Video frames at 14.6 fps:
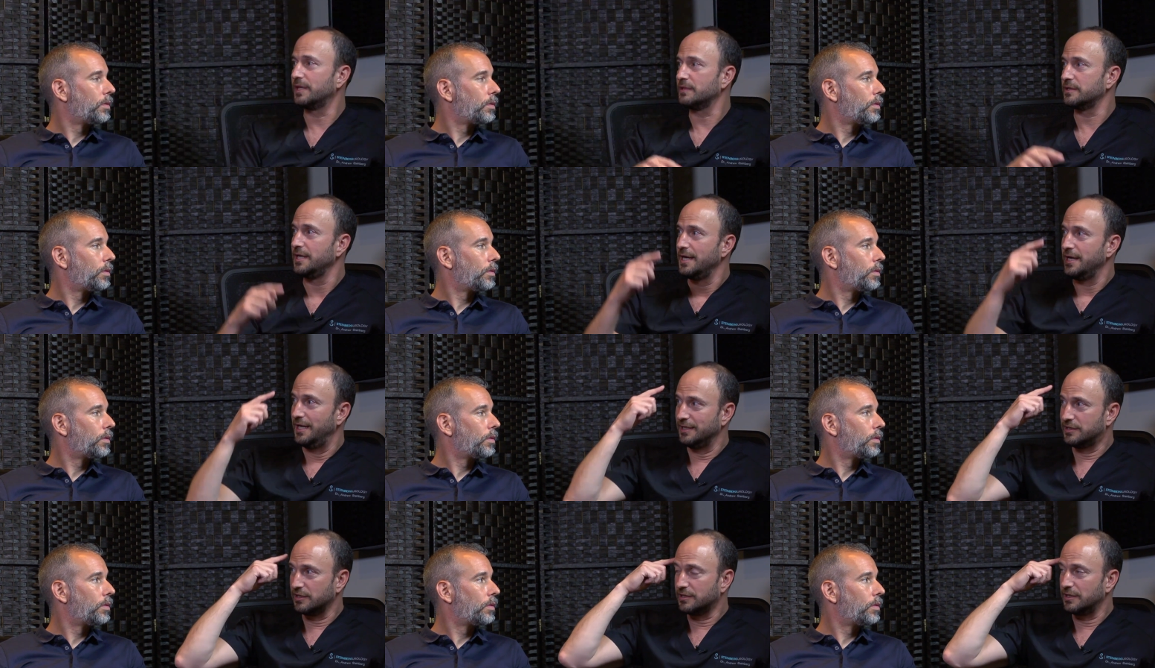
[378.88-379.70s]
Speaker 1: because
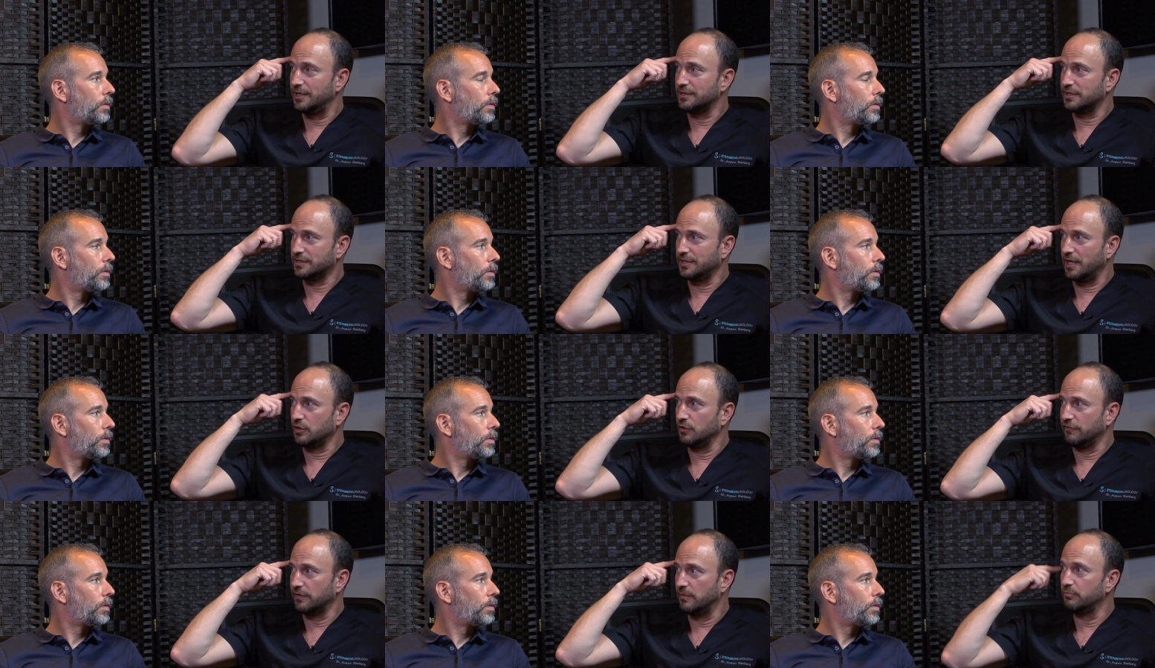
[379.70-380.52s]
it's a it's a
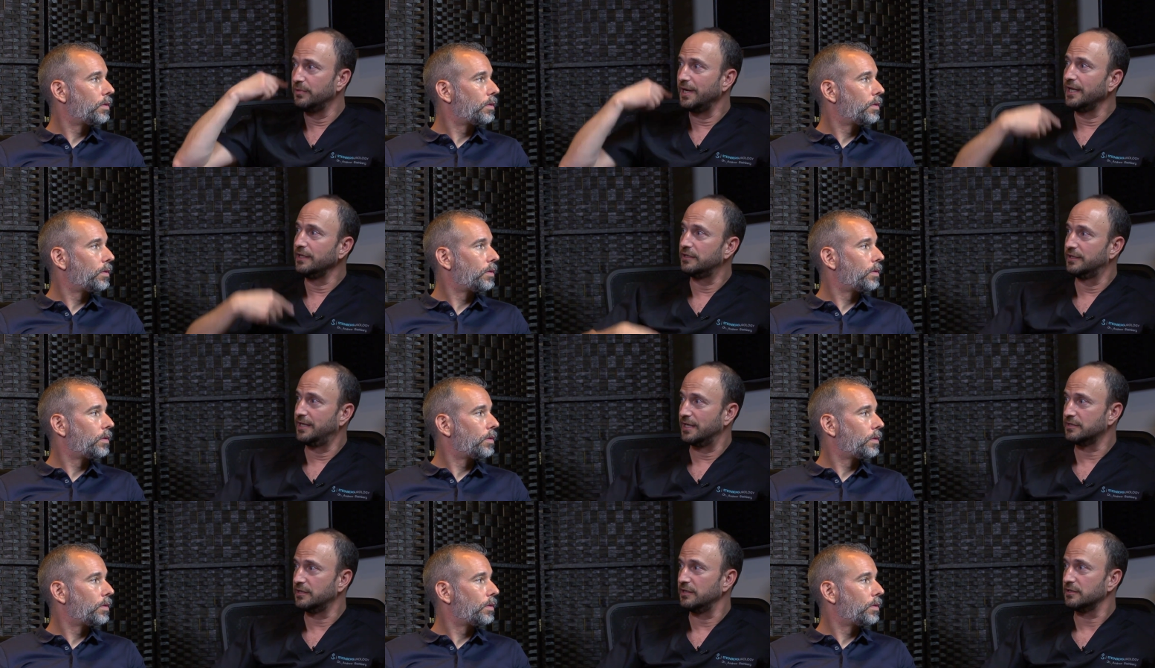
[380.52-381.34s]
cycle from brain to
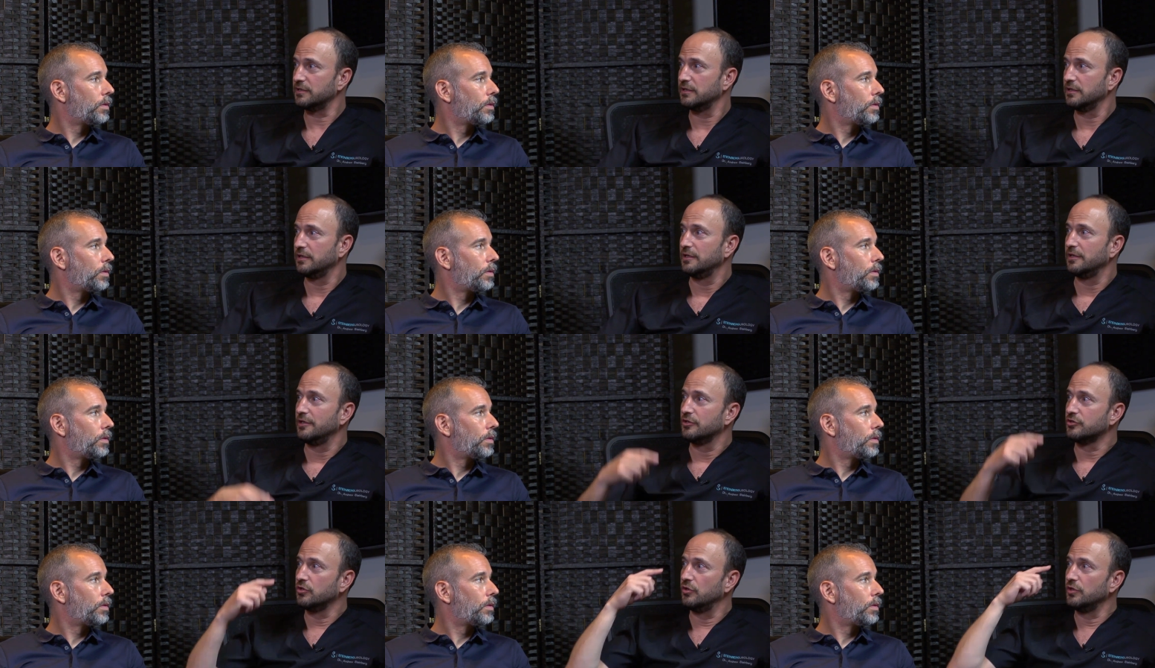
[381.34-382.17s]
testes.
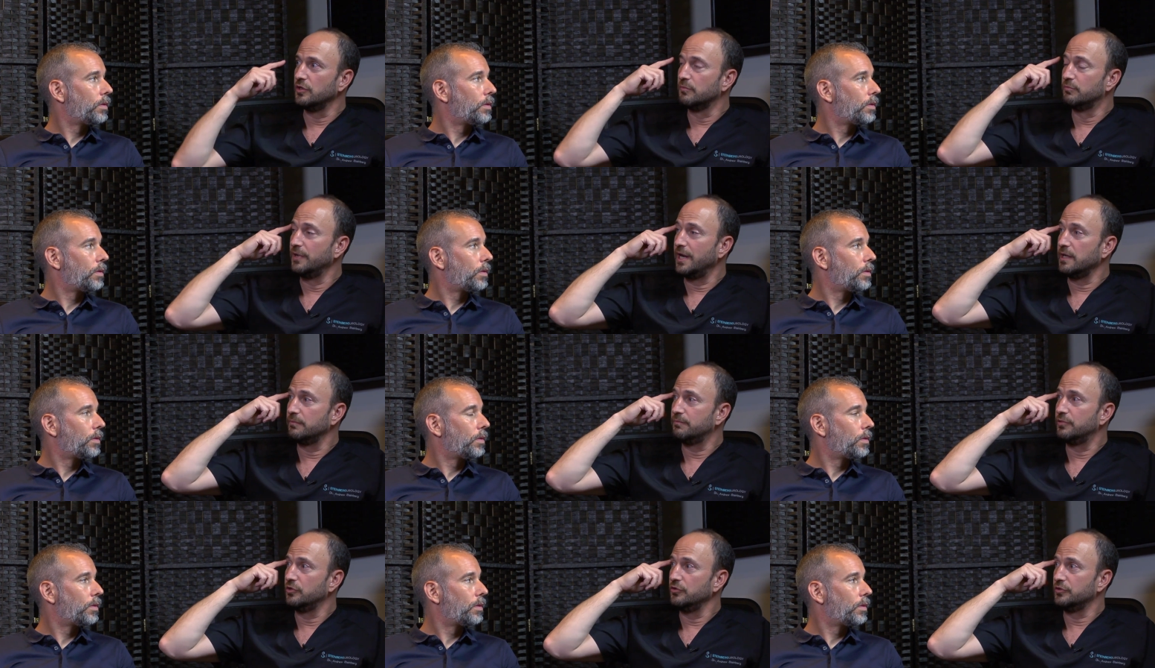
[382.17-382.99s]
So your brain
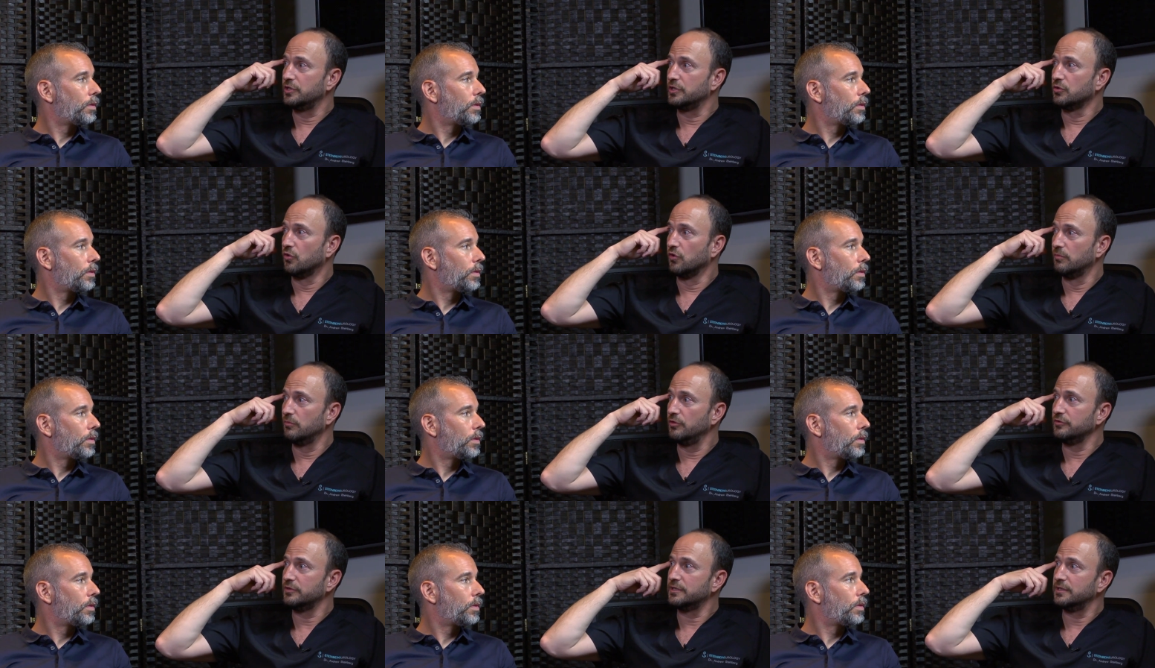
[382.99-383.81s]
produces
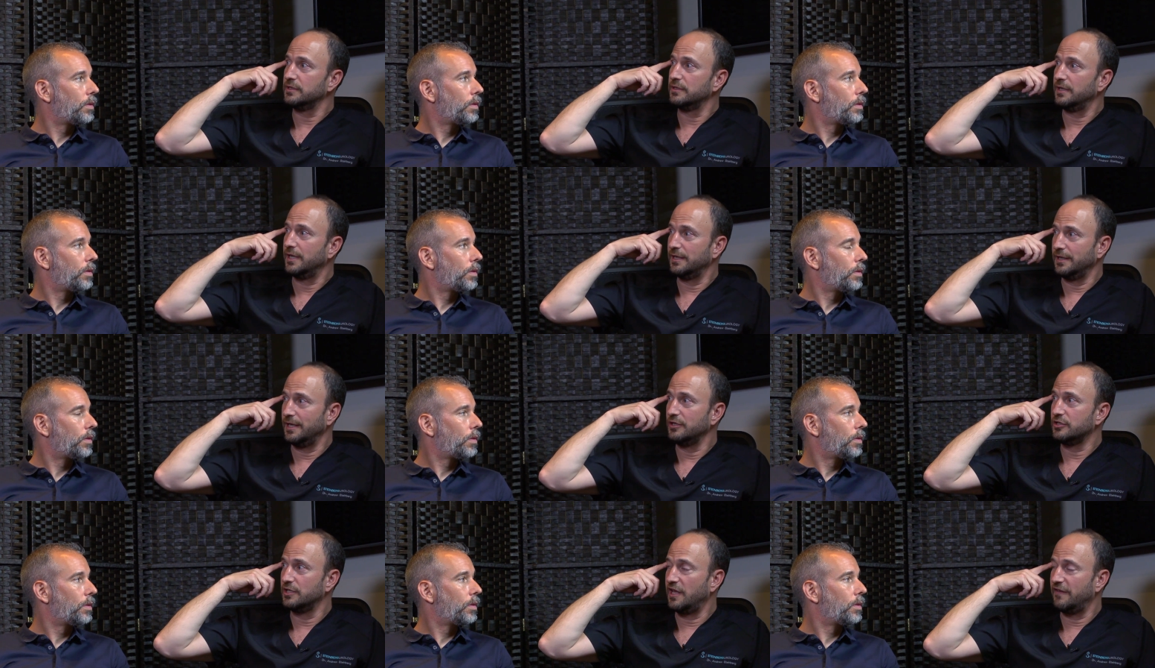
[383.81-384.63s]
hormones L
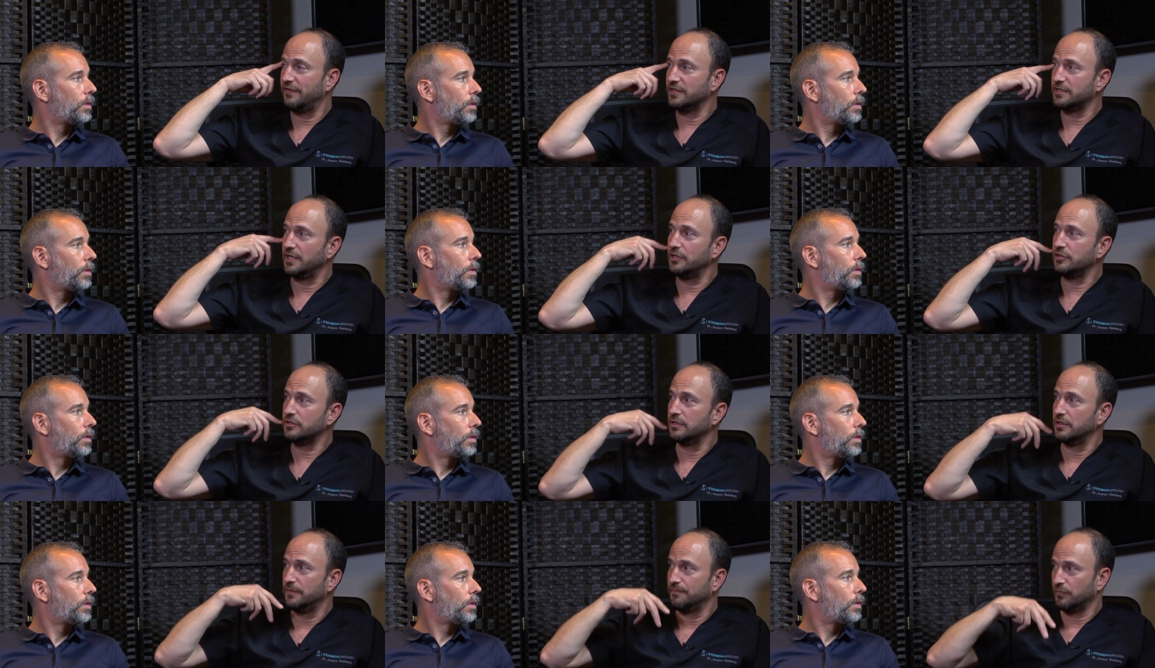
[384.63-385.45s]
H and F S
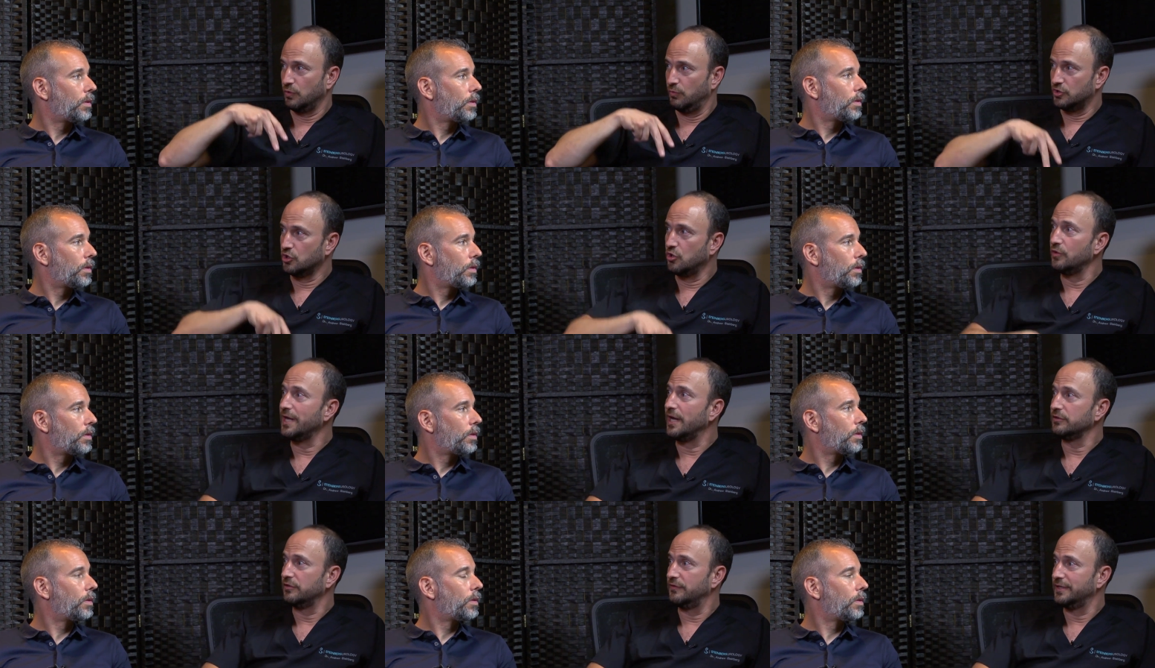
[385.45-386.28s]
H, which go
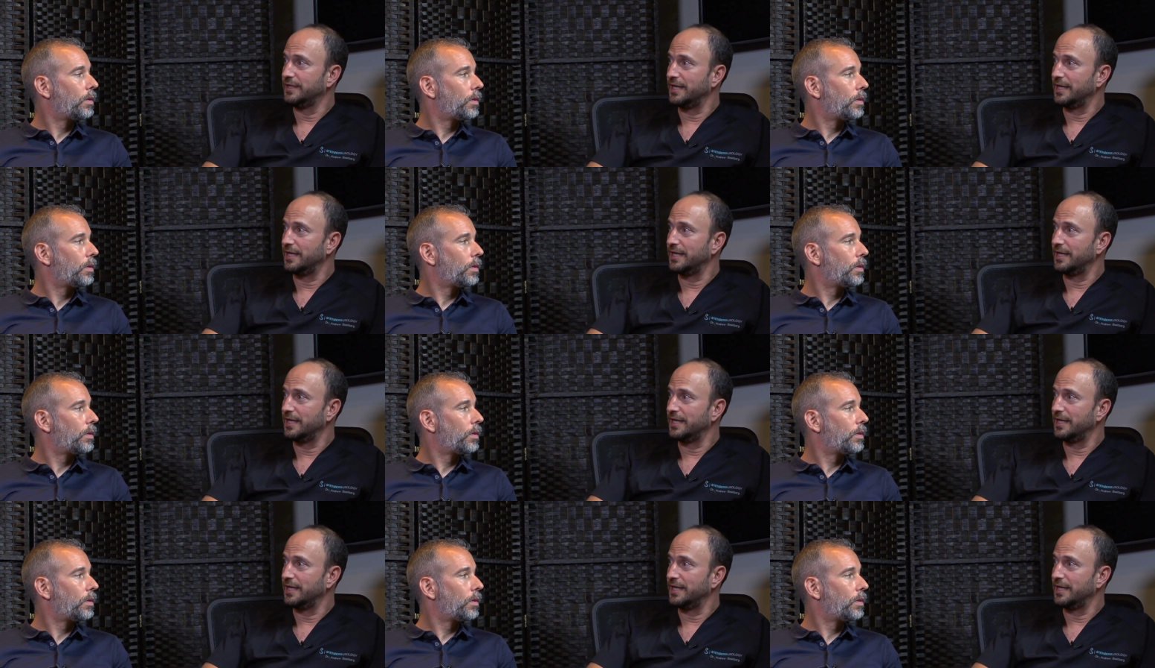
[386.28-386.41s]
down to the